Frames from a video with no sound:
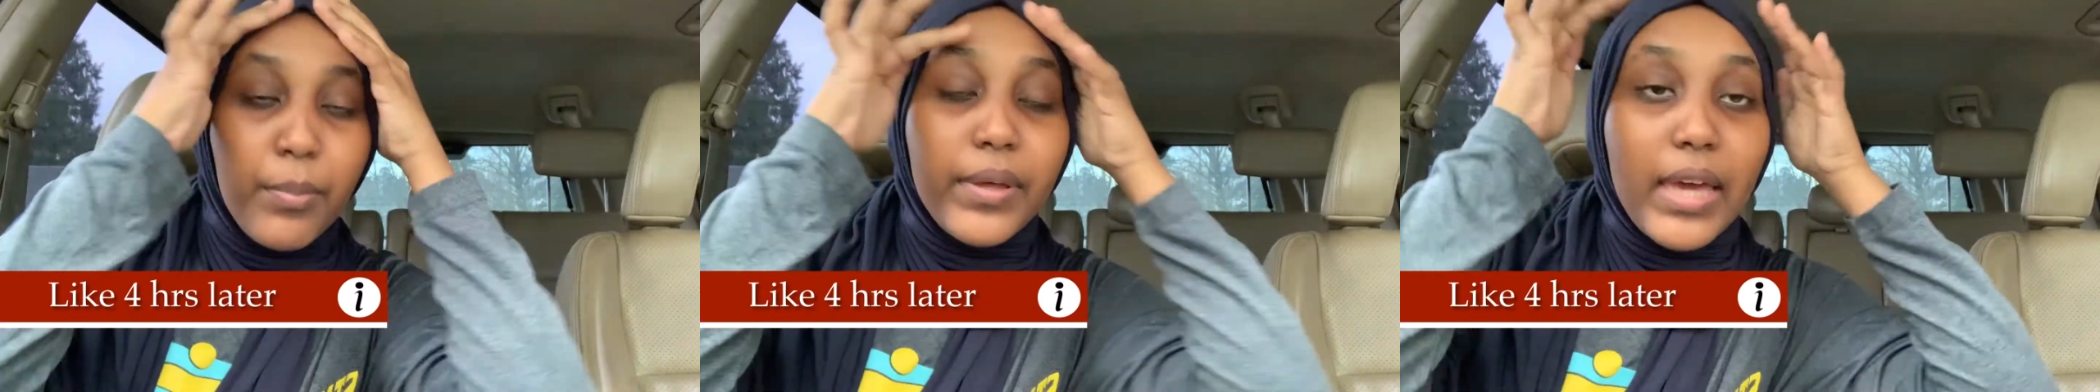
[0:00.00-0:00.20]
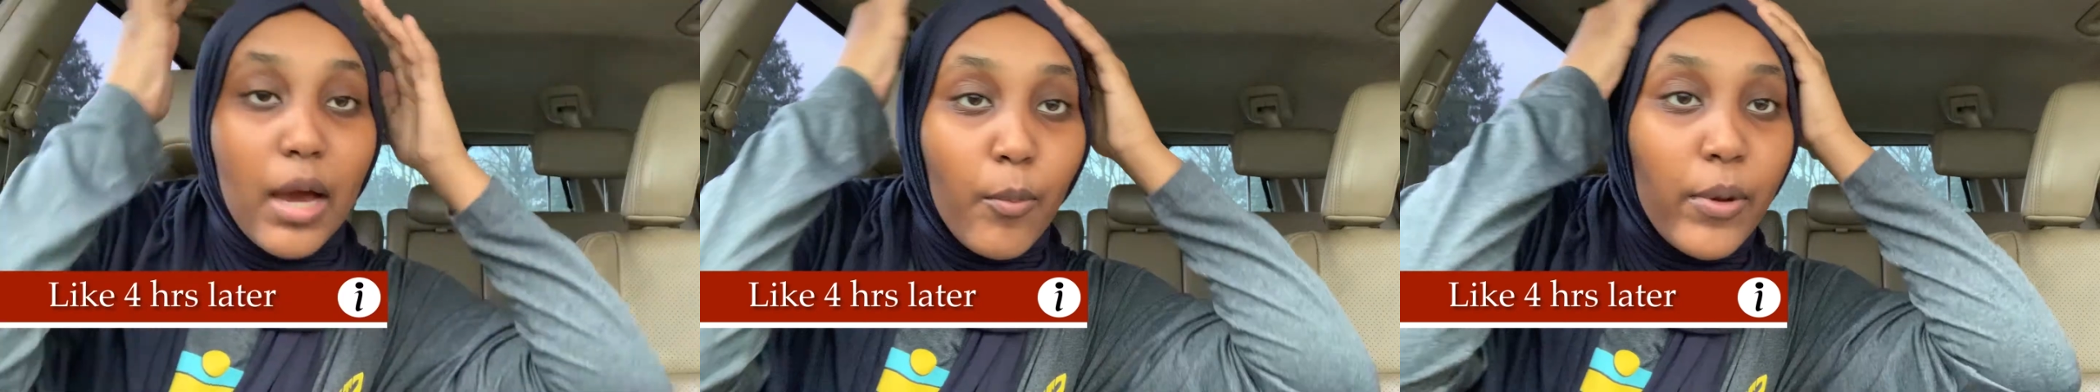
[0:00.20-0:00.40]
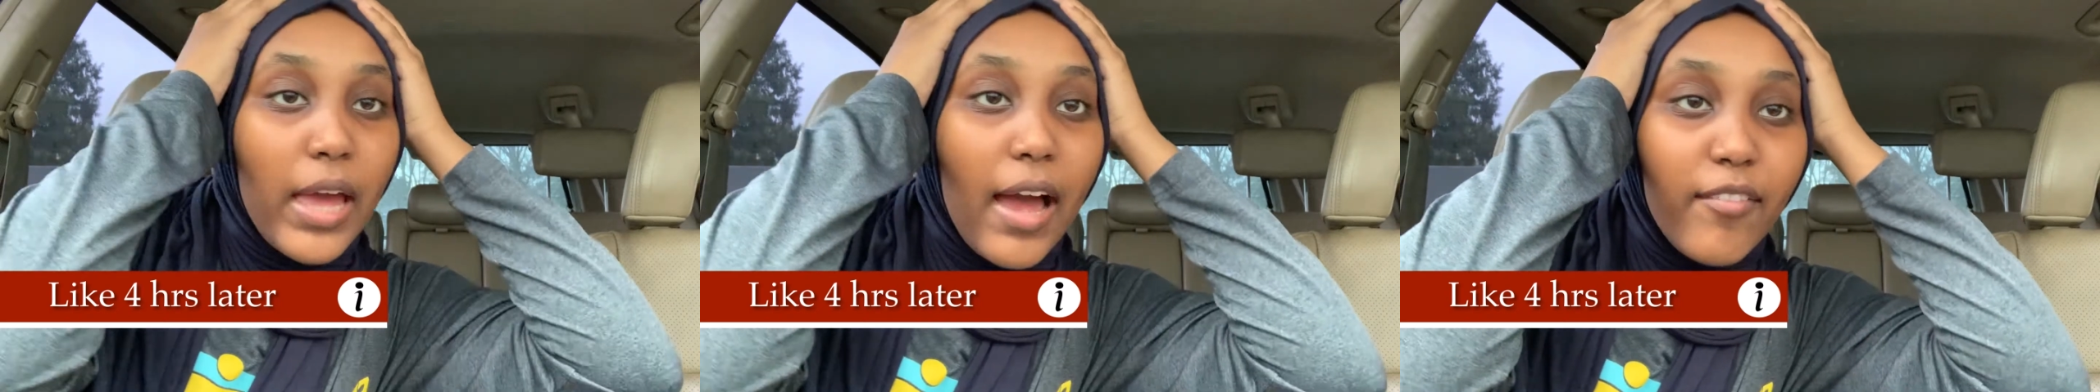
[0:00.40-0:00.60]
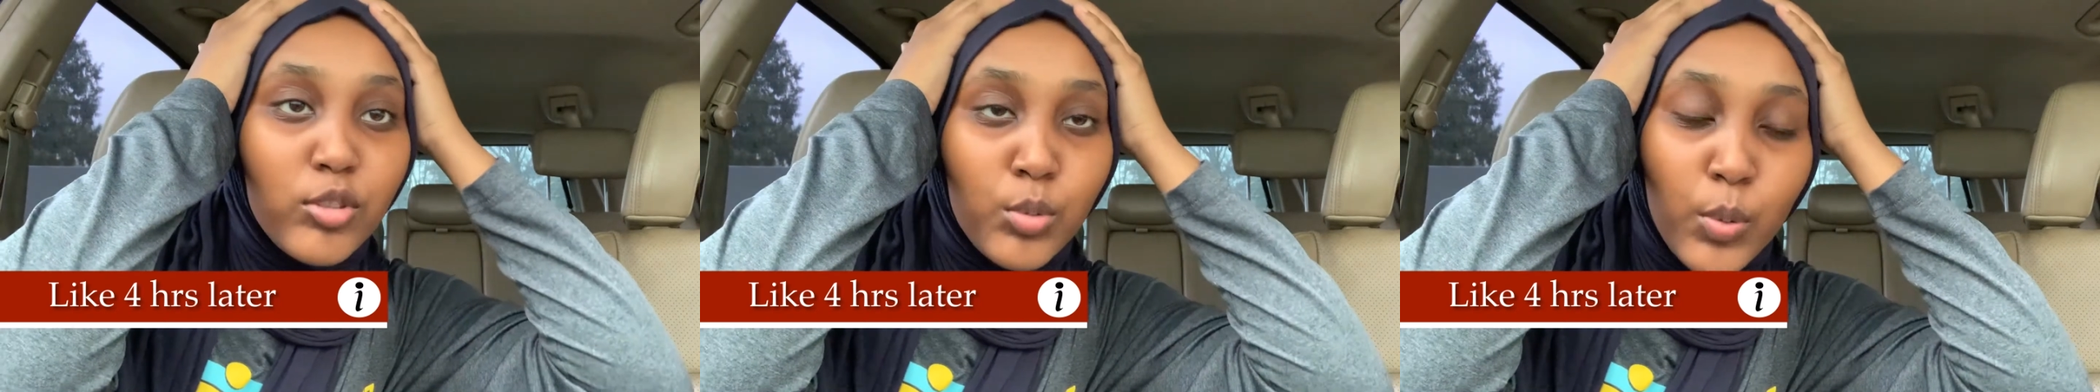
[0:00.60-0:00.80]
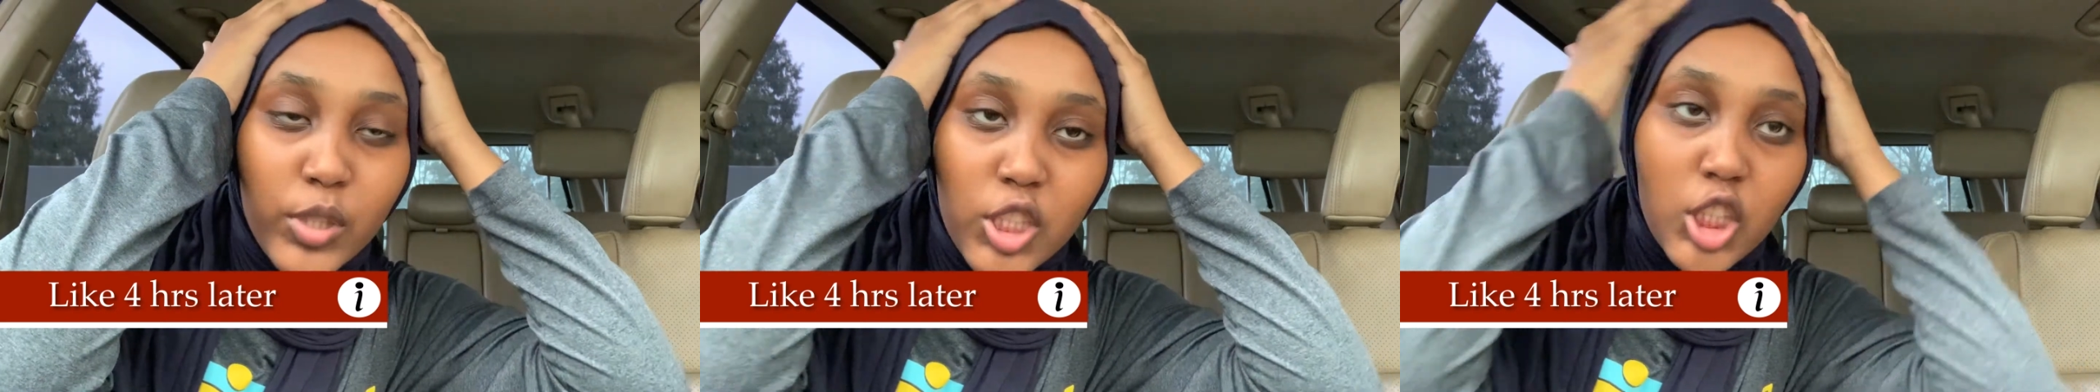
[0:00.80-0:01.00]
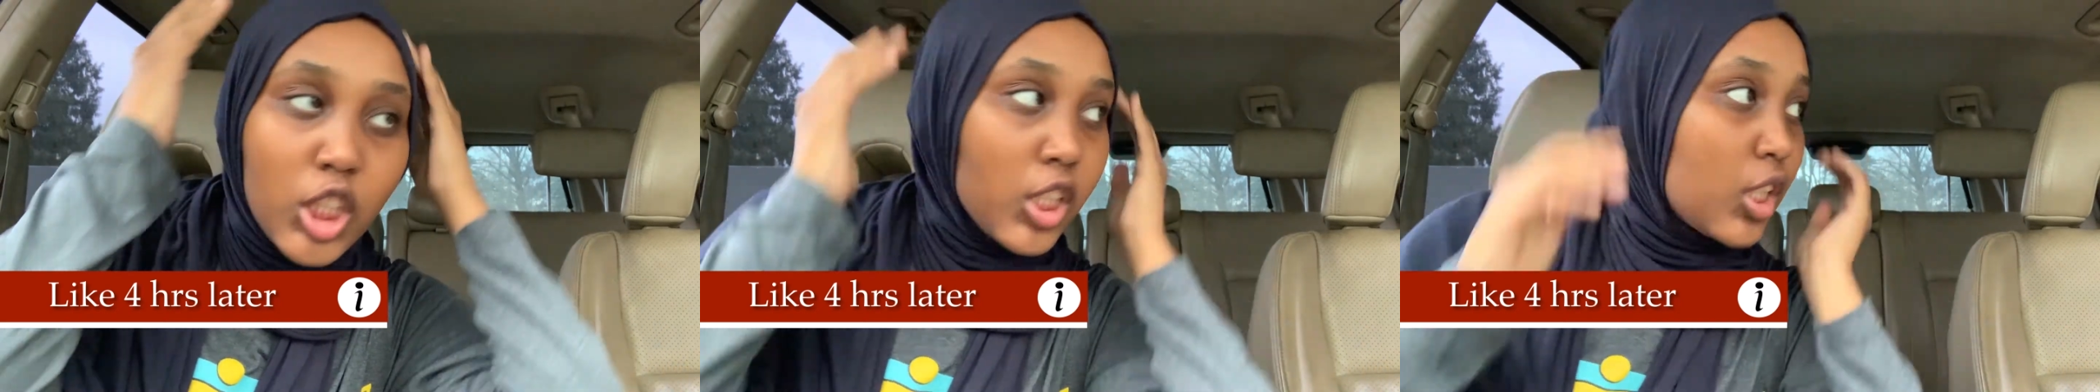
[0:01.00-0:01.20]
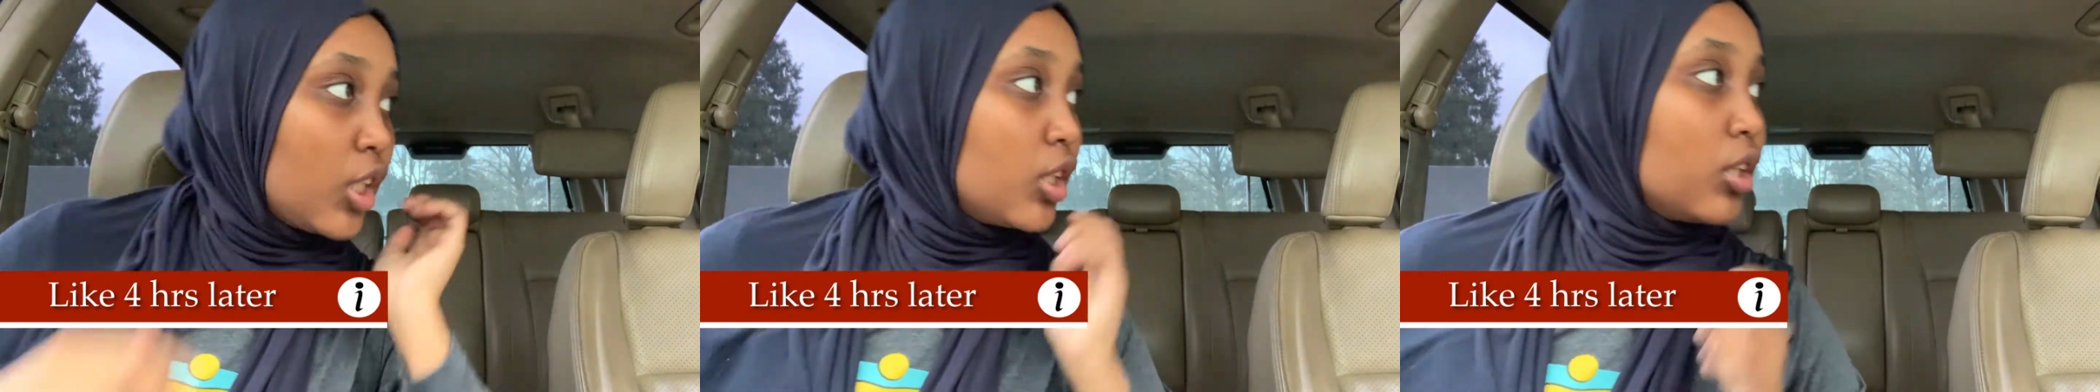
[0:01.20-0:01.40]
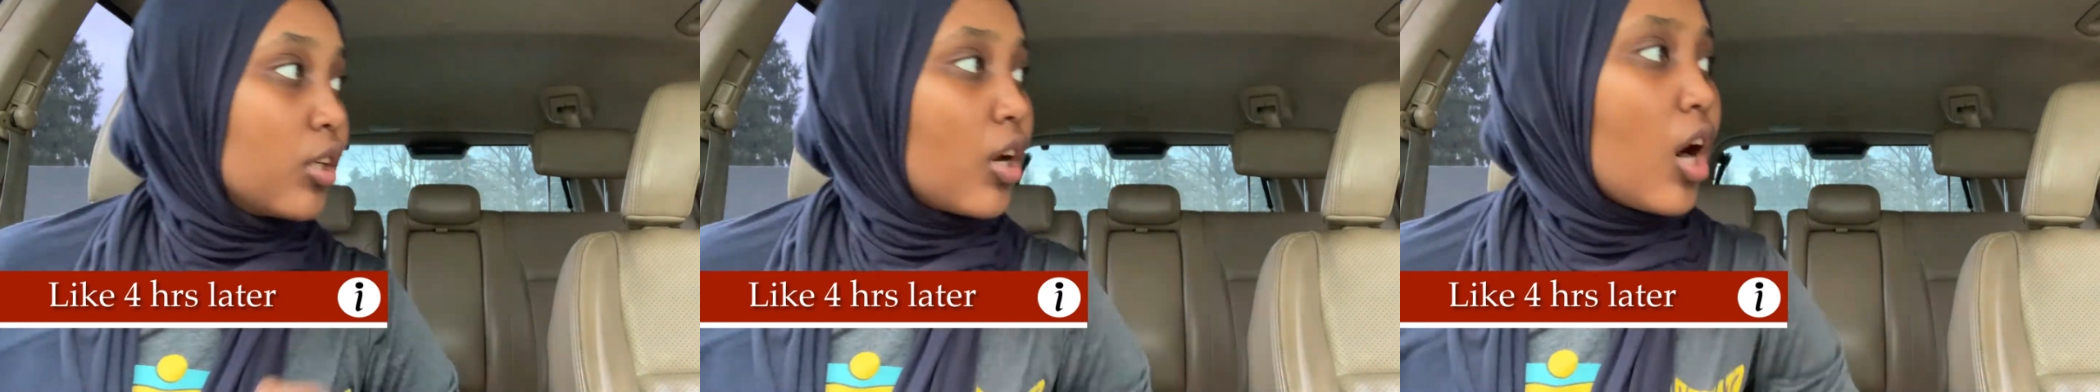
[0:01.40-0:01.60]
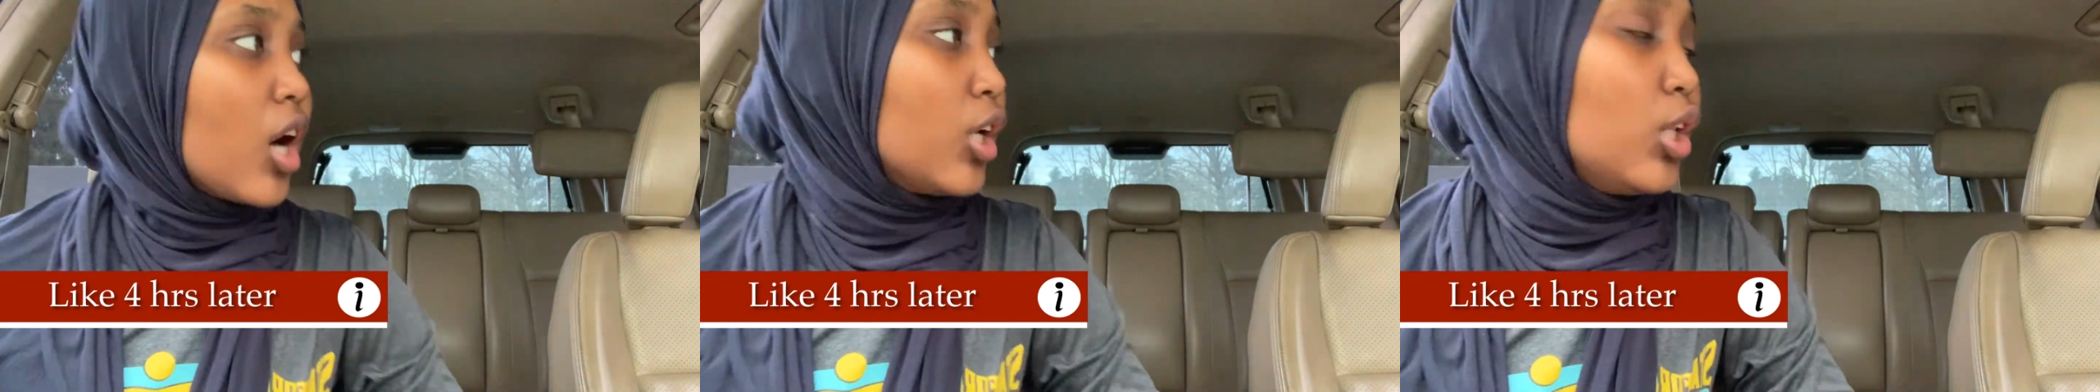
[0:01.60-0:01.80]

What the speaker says: Yeah, we have switched car